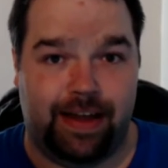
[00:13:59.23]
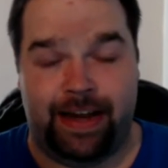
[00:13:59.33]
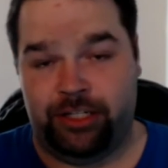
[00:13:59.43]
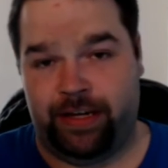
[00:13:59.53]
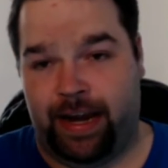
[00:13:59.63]

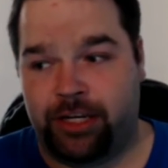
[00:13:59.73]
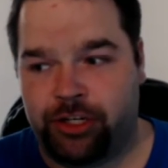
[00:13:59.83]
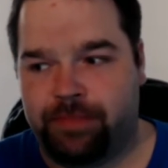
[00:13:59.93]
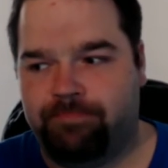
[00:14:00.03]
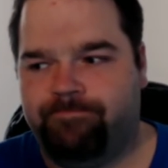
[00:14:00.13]

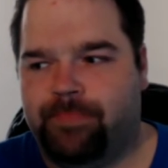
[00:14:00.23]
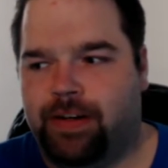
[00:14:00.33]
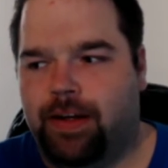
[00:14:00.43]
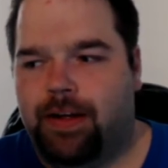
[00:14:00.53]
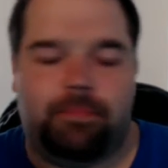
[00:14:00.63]
education
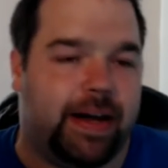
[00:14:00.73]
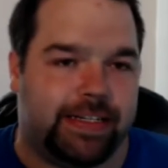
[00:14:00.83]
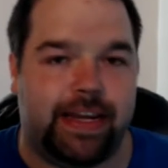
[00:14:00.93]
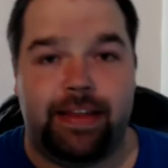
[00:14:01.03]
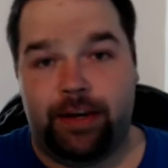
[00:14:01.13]
might
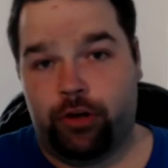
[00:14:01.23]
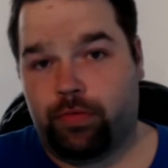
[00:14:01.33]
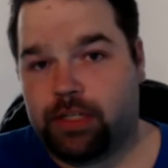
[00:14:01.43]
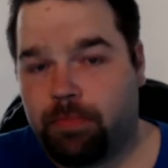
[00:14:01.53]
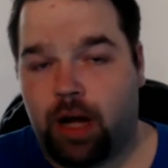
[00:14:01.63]
say that your
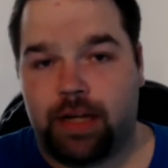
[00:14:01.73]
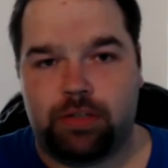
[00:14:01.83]
response